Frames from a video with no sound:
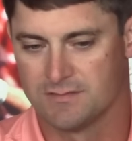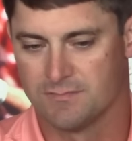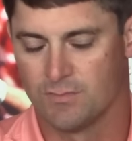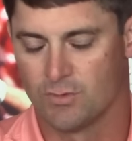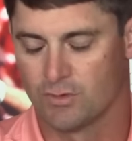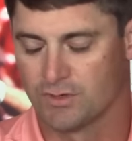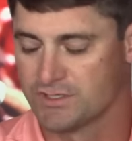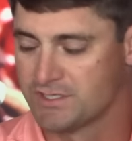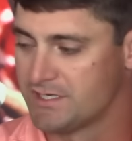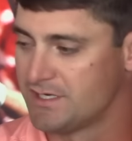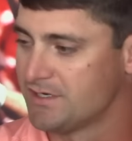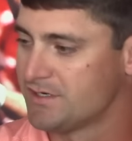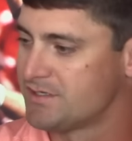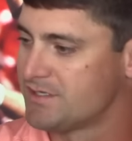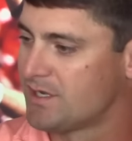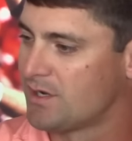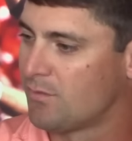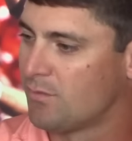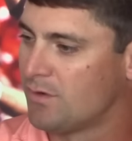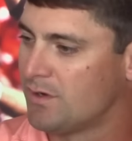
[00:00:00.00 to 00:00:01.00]
more serious
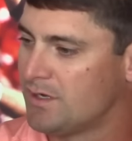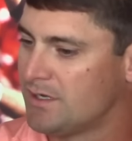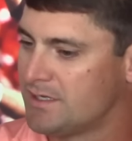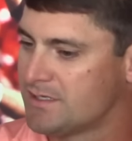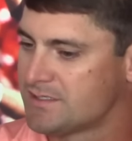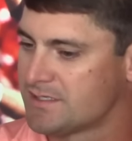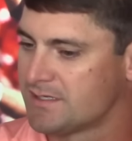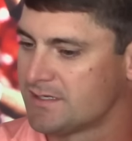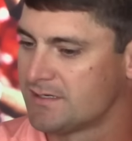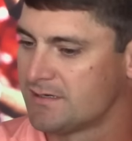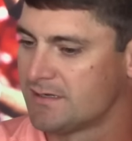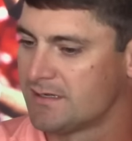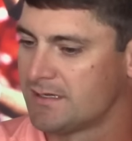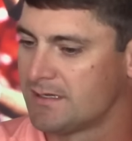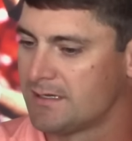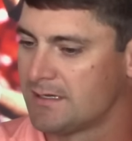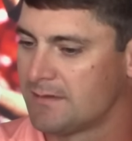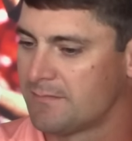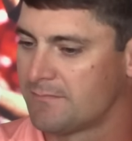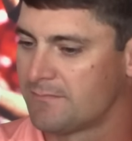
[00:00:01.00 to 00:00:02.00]
than it was, and
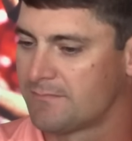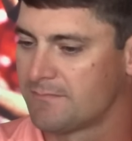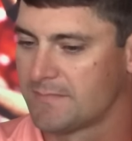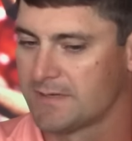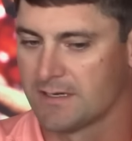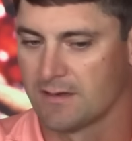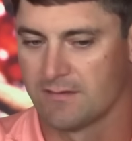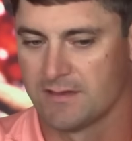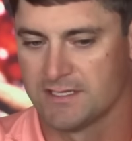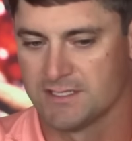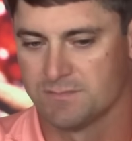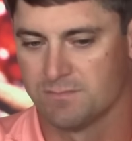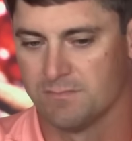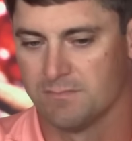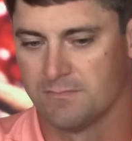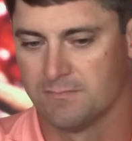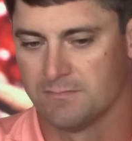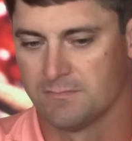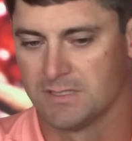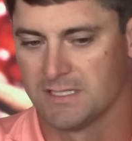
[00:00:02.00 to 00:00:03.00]
um, you know he's
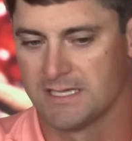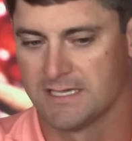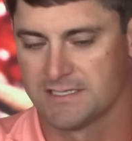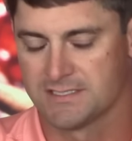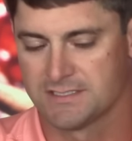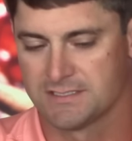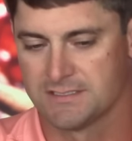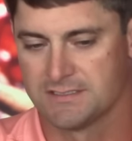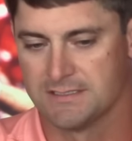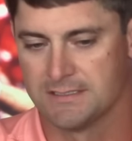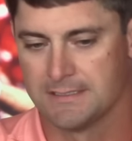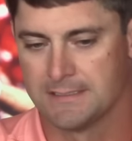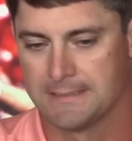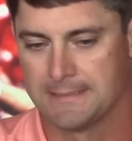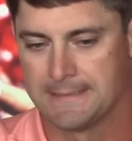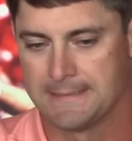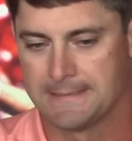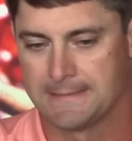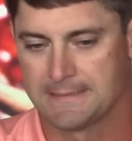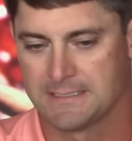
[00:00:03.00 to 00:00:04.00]
blessed
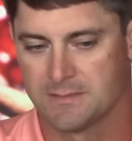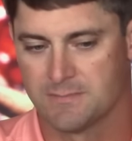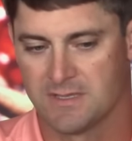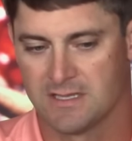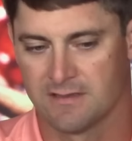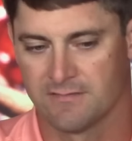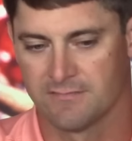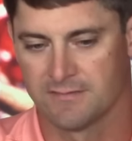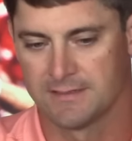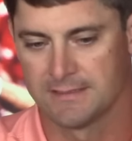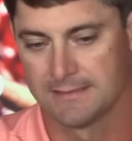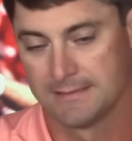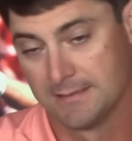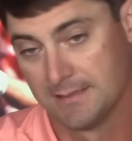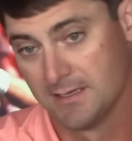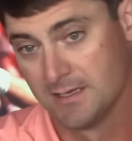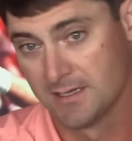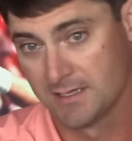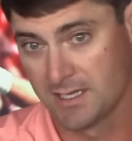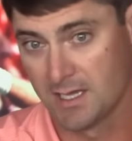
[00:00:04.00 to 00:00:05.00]
uh, to be able to
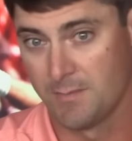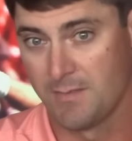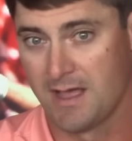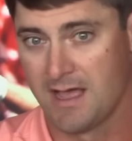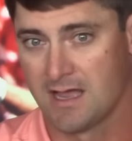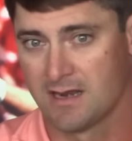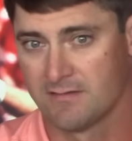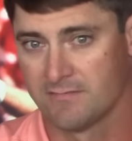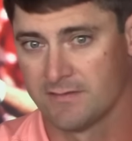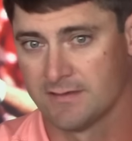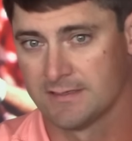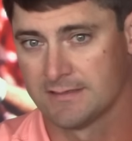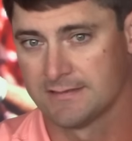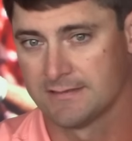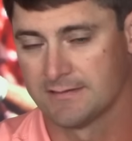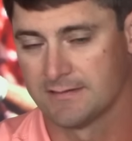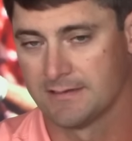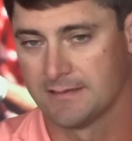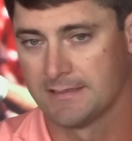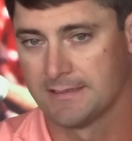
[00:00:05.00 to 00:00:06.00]
come out of a
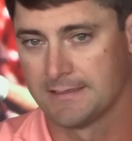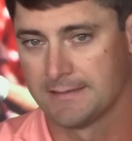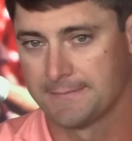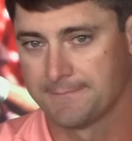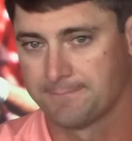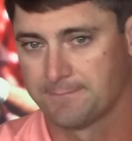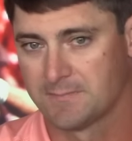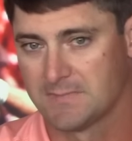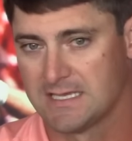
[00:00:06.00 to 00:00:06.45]
uh,